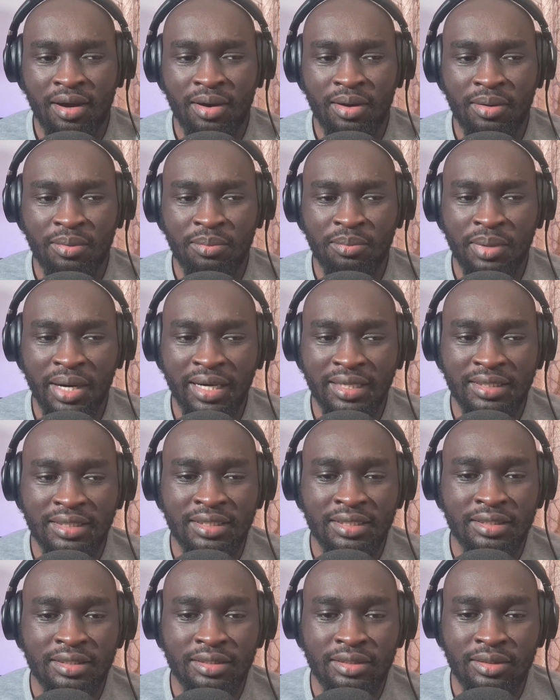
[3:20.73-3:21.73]

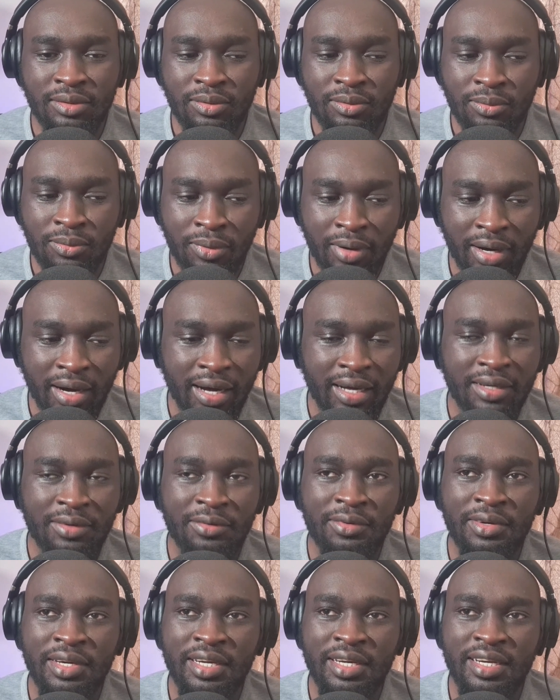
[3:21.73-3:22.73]
But one
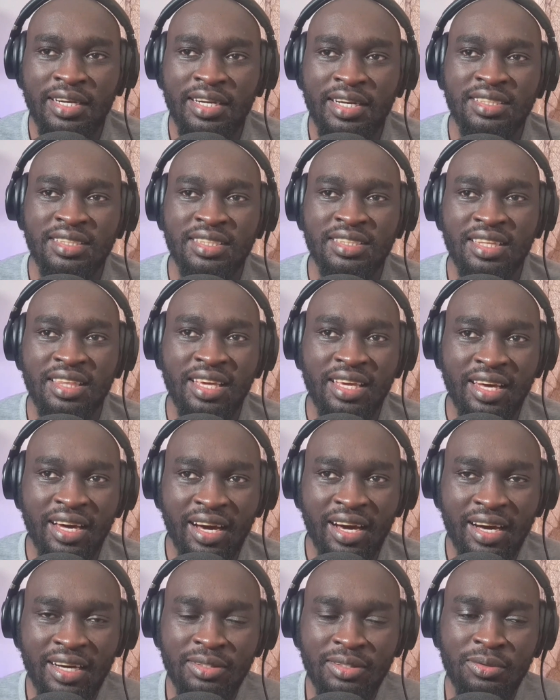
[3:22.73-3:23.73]
weaknesses that they
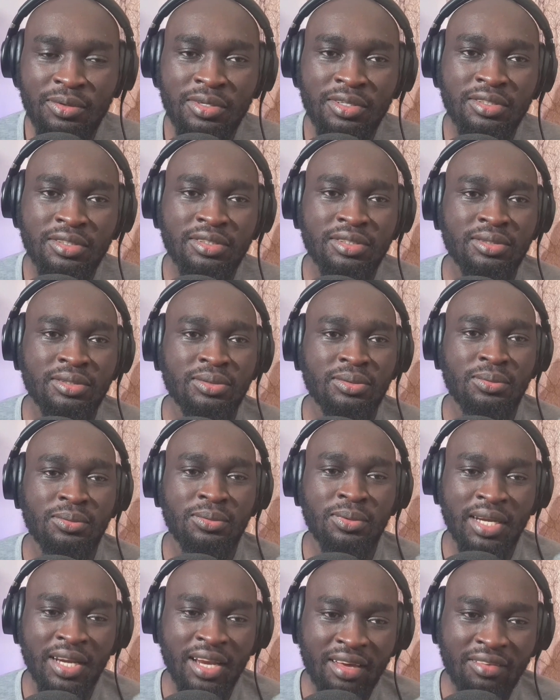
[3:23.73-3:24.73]
had was
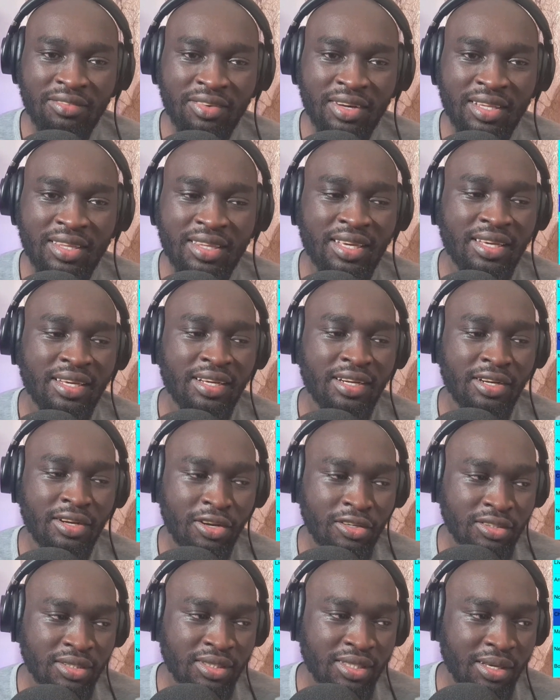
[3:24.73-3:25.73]
whenever they
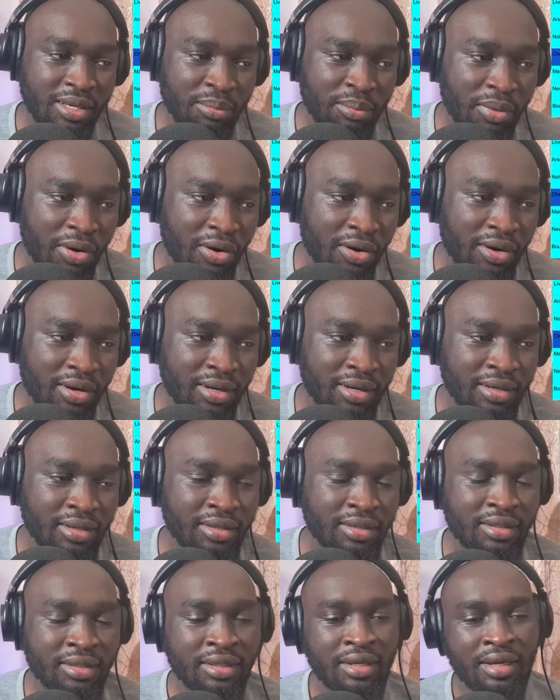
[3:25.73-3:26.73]
lost the ball.
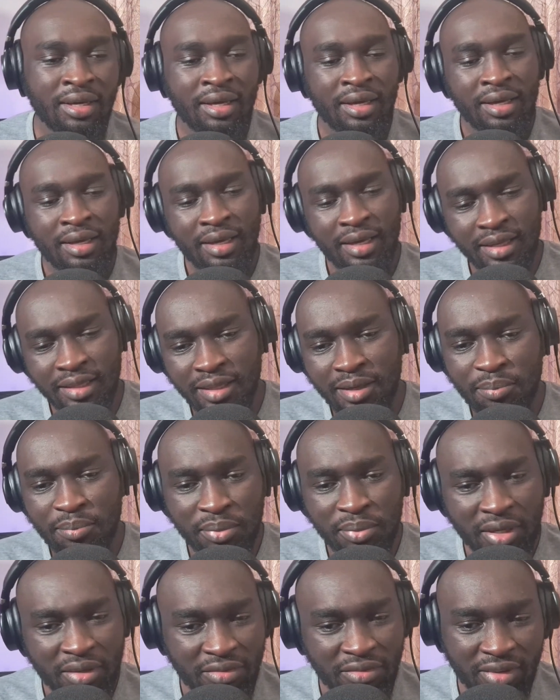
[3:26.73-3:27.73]
In the
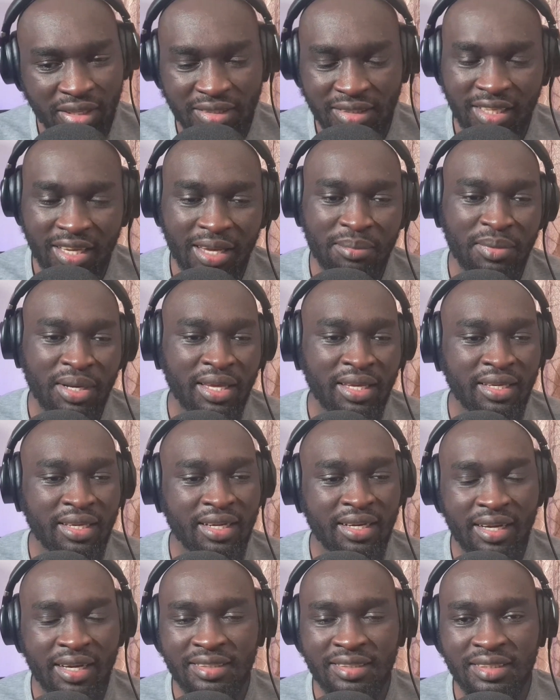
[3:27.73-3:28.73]
previous time, like
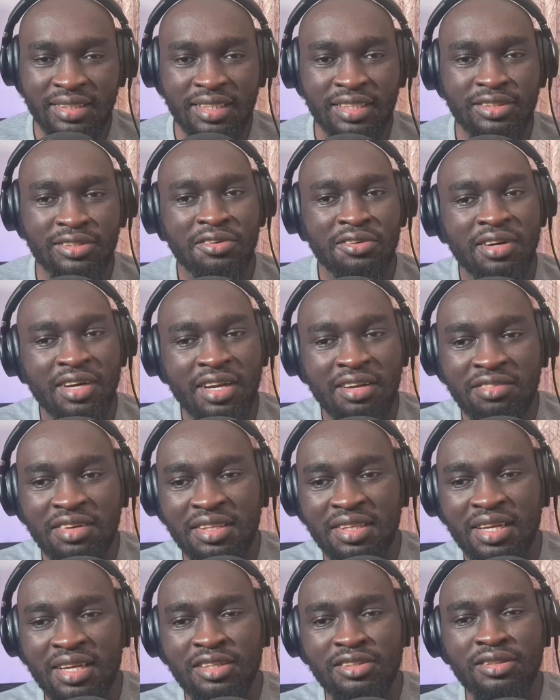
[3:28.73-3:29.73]
in last season,
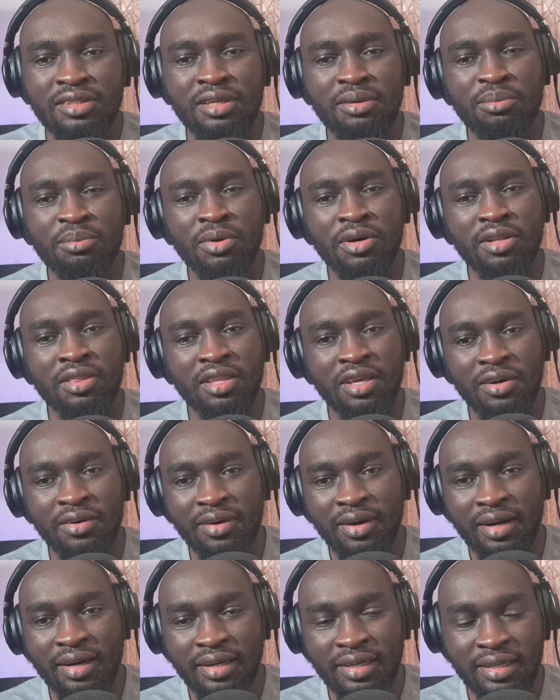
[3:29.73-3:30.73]
whenever they lost the ball, they
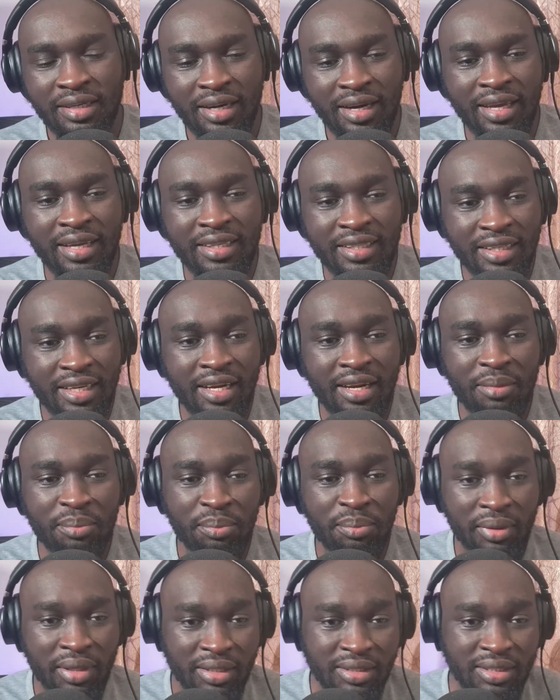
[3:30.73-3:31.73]
were like really
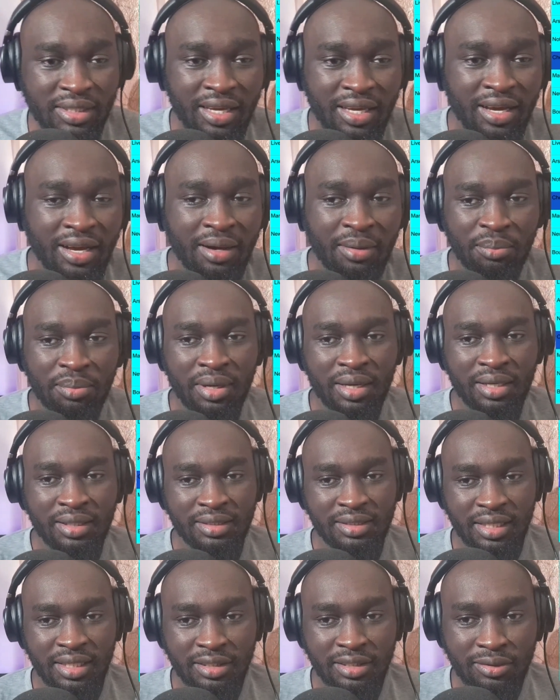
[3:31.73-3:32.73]
pressing up,
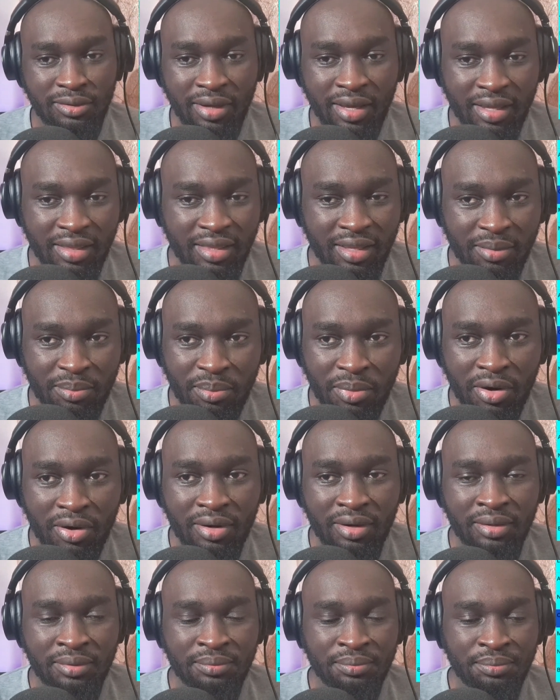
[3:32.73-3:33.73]
like trying to get the ball